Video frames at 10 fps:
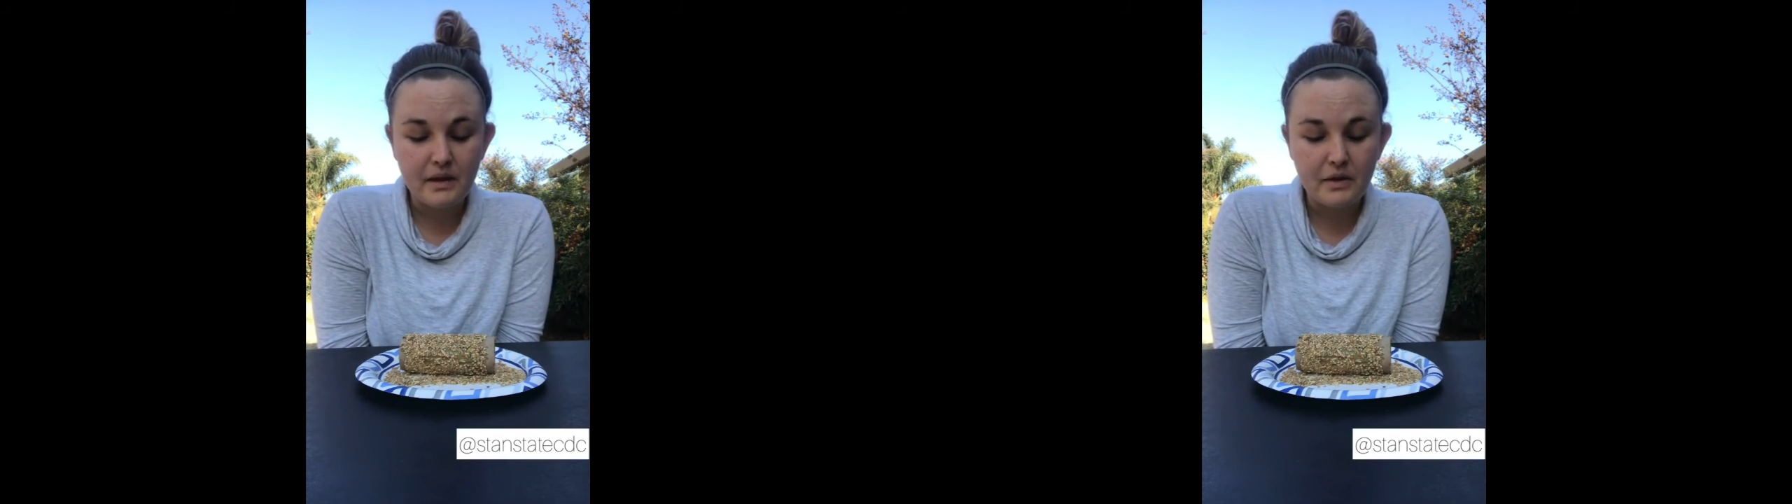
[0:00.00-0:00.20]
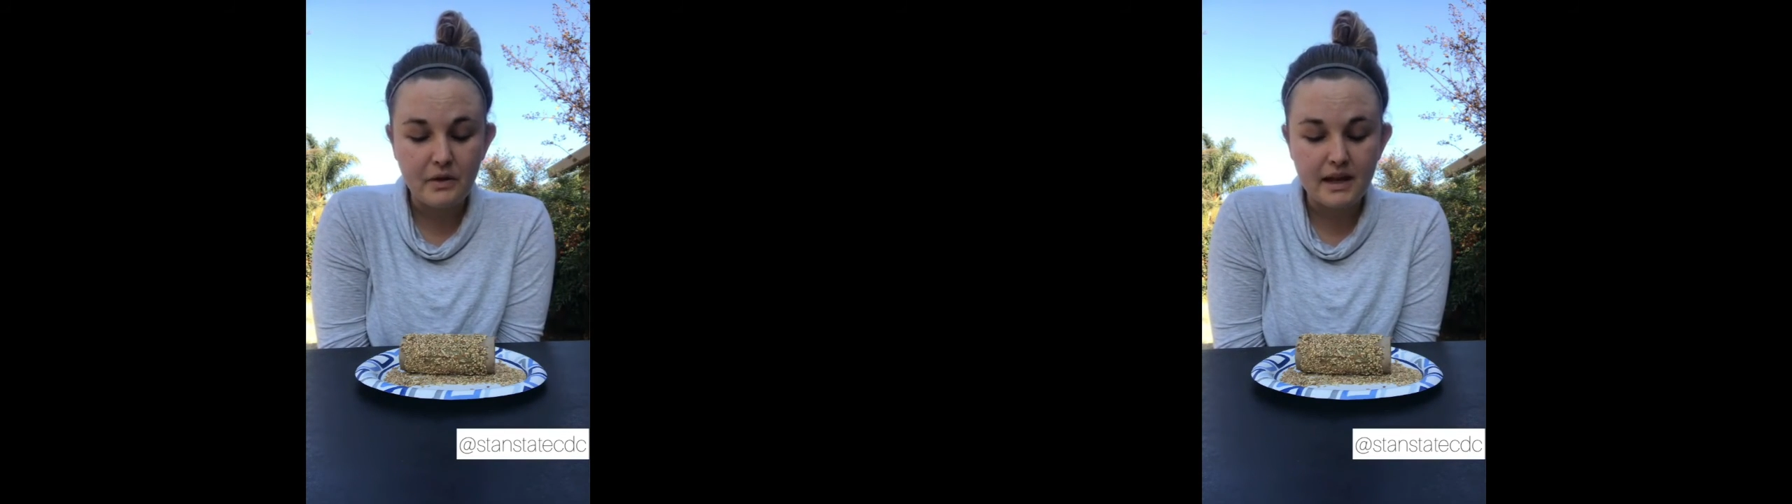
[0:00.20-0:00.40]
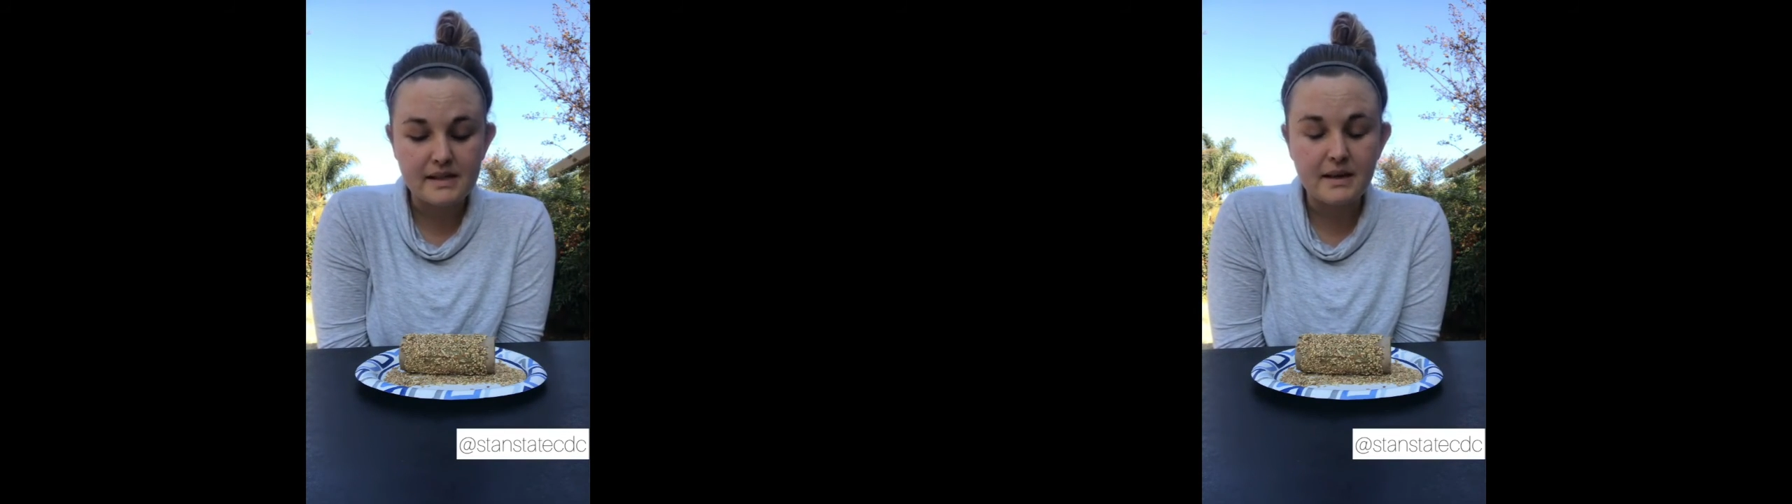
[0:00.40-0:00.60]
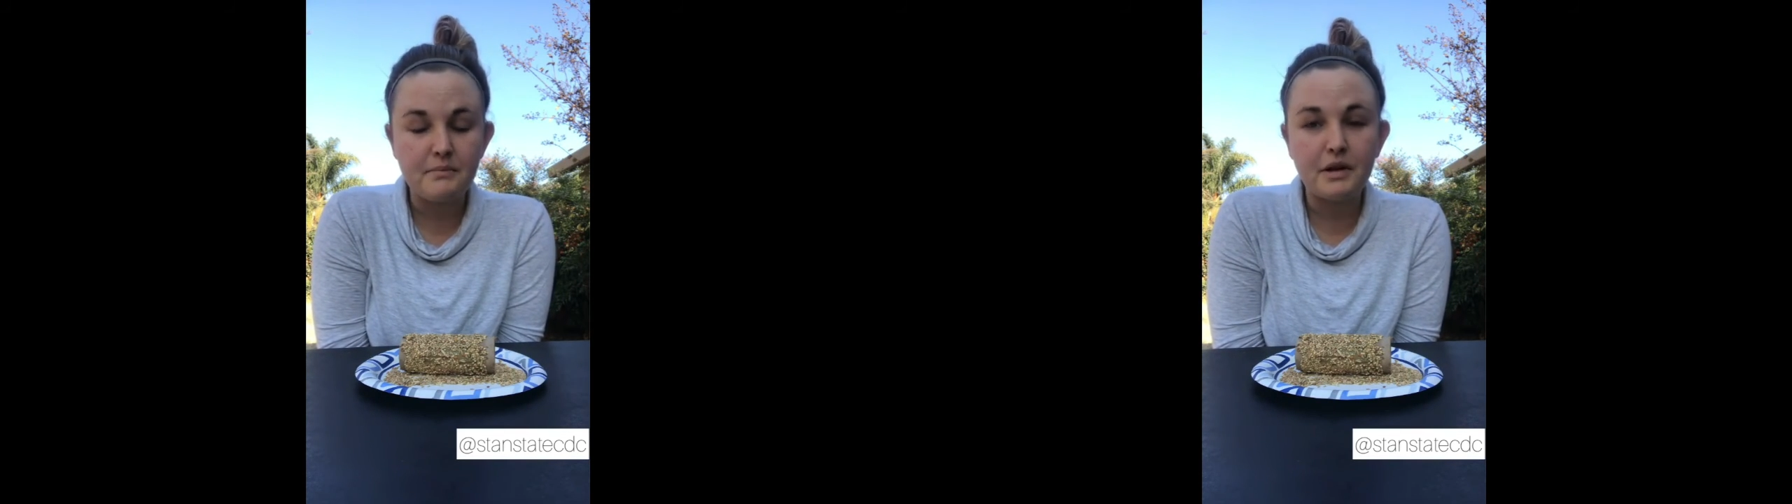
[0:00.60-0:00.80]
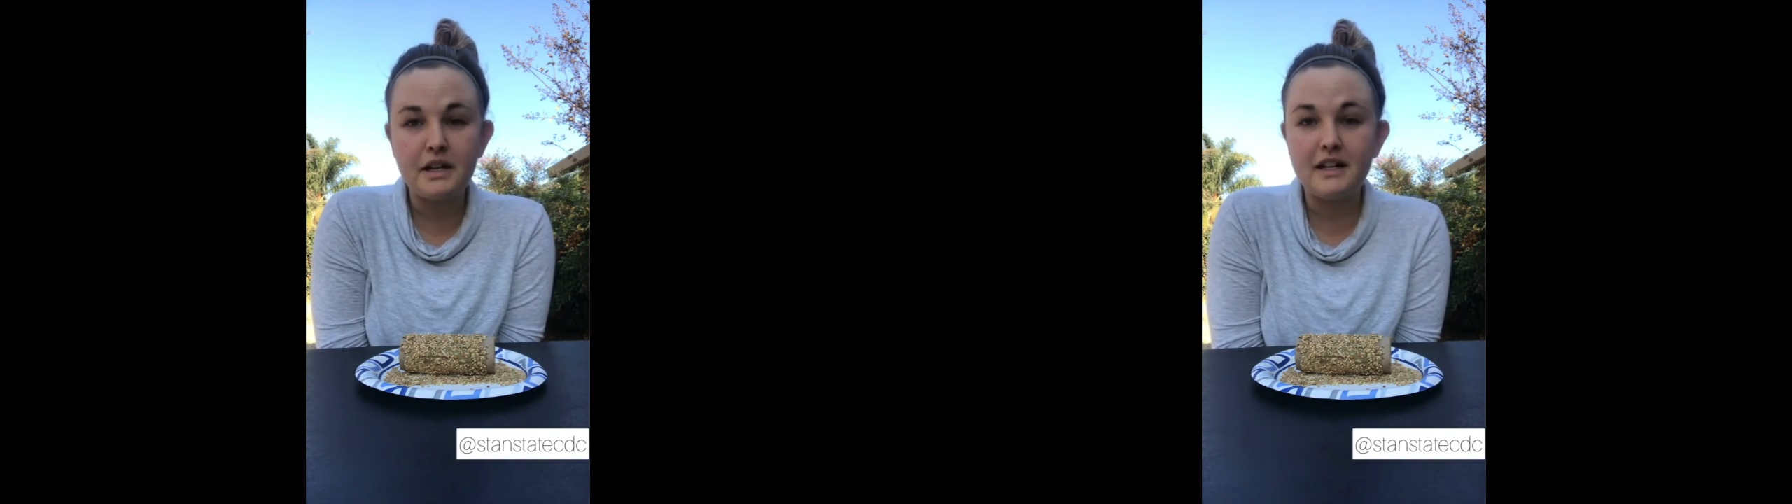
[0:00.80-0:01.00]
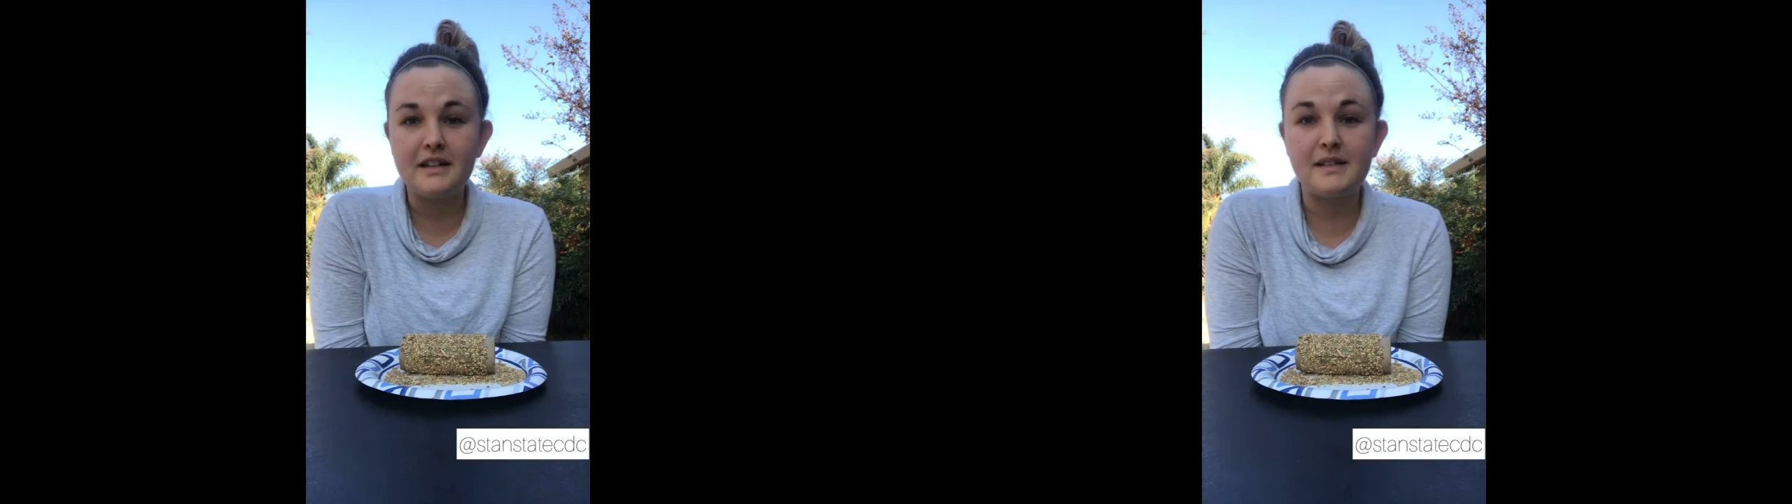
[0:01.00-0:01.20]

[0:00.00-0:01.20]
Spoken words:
you guys can put it in a